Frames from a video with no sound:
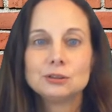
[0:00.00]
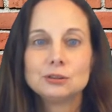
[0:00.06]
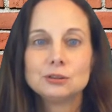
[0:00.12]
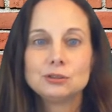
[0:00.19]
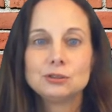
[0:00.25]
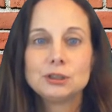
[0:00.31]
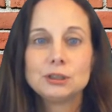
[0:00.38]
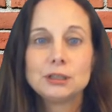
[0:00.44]

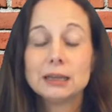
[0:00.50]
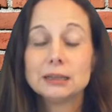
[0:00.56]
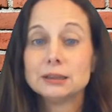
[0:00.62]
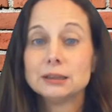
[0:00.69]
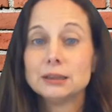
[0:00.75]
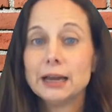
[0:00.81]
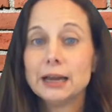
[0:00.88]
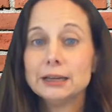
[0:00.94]
She got
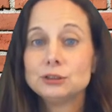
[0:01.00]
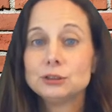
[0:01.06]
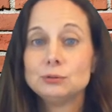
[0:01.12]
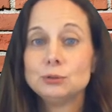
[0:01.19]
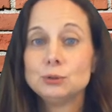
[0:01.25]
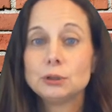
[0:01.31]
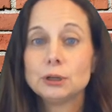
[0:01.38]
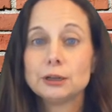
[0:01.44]
lots of
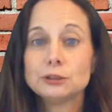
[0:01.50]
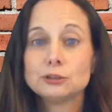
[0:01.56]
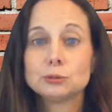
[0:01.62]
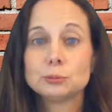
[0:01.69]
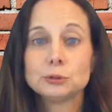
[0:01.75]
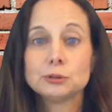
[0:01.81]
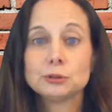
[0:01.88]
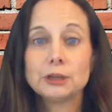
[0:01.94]
new
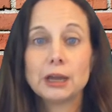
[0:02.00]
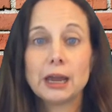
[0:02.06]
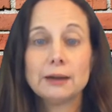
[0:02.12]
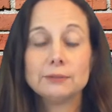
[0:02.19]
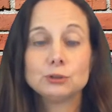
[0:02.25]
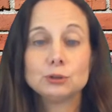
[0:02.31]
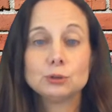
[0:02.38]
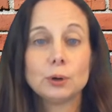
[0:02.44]
customers
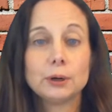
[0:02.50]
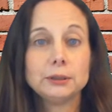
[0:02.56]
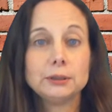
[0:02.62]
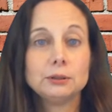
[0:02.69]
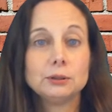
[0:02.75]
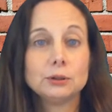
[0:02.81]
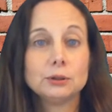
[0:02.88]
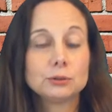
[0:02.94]
after
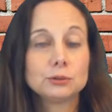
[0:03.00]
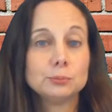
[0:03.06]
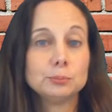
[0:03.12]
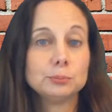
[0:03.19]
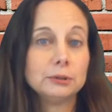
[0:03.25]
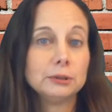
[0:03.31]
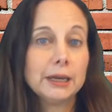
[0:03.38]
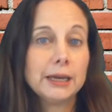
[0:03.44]
running those
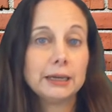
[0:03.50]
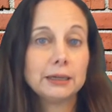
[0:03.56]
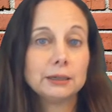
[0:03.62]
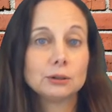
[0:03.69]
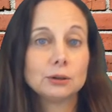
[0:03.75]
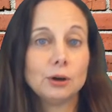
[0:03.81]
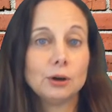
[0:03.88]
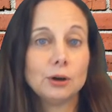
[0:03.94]

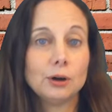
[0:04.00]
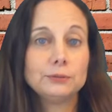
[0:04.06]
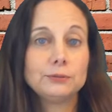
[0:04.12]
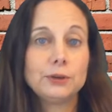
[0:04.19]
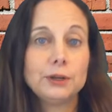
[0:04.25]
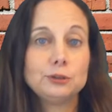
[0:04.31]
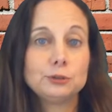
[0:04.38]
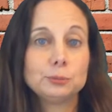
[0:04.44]
blank on
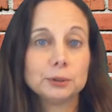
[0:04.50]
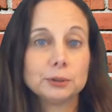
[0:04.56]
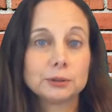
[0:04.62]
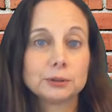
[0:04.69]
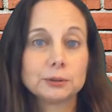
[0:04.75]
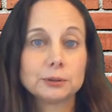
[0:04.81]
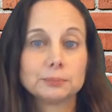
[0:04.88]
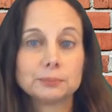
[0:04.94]
Facebook.
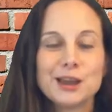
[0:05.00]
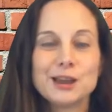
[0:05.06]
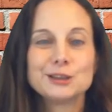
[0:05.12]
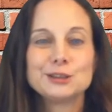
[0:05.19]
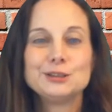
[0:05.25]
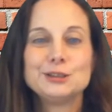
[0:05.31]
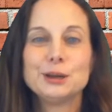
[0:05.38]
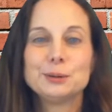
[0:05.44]

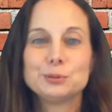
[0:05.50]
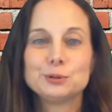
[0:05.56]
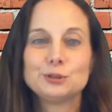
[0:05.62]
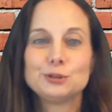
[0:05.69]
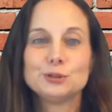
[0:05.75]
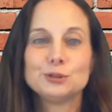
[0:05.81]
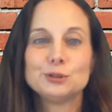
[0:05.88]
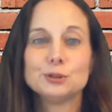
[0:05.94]
Number
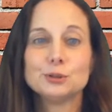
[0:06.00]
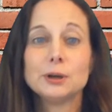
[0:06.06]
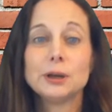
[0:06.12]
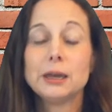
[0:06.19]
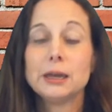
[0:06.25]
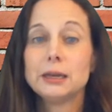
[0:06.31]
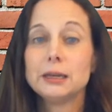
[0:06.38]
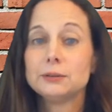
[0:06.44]
two,
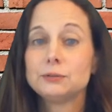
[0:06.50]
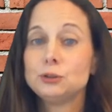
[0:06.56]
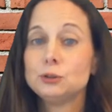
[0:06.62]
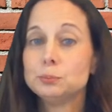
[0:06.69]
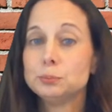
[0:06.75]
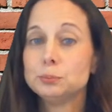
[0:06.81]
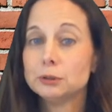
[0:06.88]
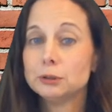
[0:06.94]
if
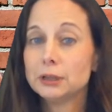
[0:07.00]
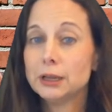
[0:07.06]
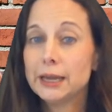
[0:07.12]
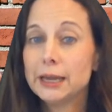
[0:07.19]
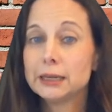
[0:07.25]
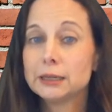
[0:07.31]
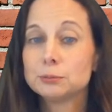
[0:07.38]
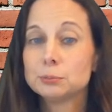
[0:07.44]
you
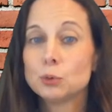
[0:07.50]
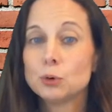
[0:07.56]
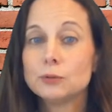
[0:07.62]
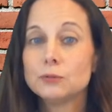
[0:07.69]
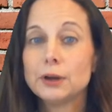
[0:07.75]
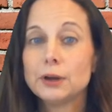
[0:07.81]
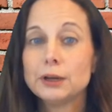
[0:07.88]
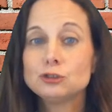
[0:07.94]
blank
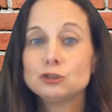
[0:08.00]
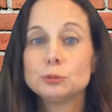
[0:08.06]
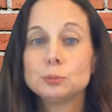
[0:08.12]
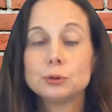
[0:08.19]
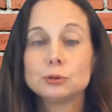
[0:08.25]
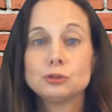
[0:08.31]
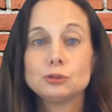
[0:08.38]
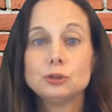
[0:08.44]
more
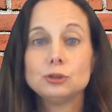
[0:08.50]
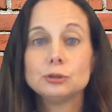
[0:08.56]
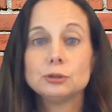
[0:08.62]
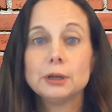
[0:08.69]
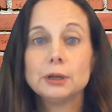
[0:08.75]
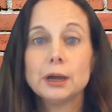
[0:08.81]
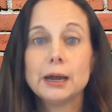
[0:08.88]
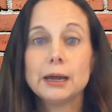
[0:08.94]
vegetables to your
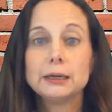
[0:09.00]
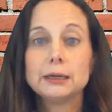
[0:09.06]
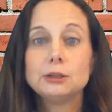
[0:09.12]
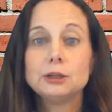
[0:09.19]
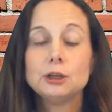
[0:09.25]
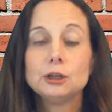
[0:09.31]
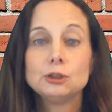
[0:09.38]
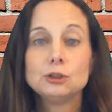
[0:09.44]

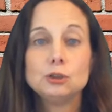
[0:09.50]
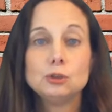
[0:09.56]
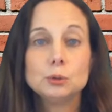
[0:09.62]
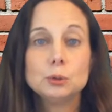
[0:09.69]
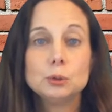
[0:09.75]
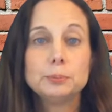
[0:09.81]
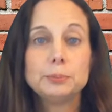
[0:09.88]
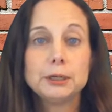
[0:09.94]
diet, you
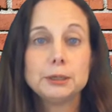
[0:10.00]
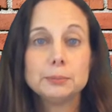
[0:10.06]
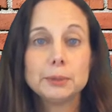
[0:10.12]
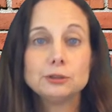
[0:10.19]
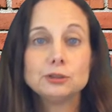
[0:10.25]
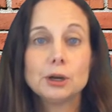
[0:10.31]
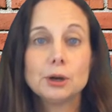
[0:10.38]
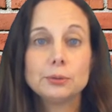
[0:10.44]
will be
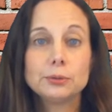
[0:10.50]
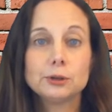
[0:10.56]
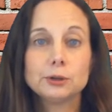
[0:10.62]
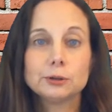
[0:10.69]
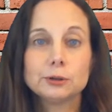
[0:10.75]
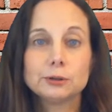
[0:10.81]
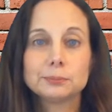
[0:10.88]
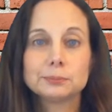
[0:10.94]
much
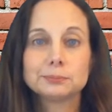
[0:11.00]
healthier.